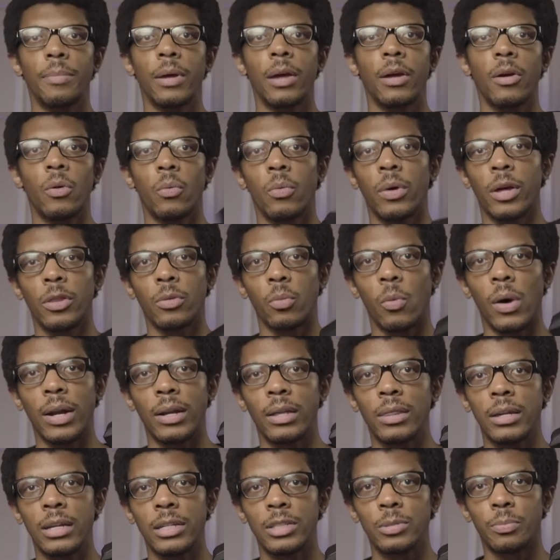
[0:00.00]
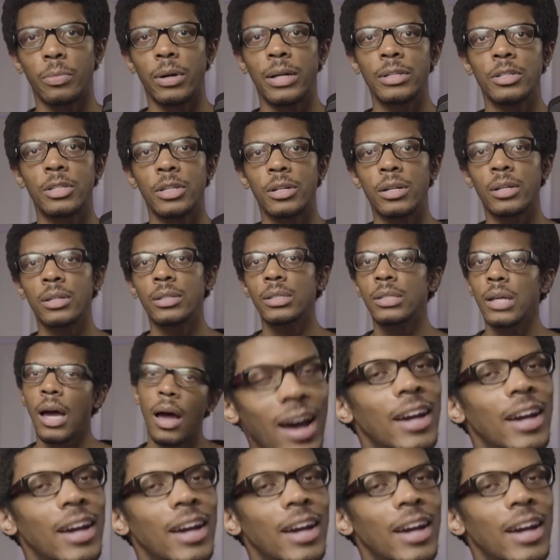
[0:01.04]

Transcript: it with one of these printers,